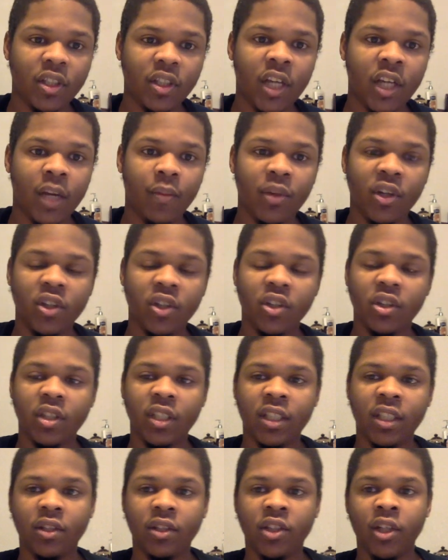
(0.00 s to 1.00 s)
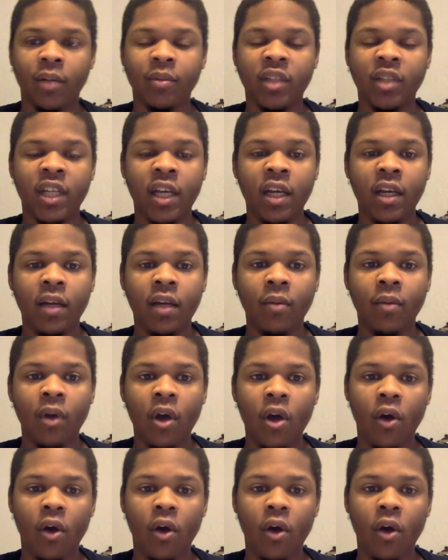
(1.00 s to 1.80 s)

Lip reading: championship team?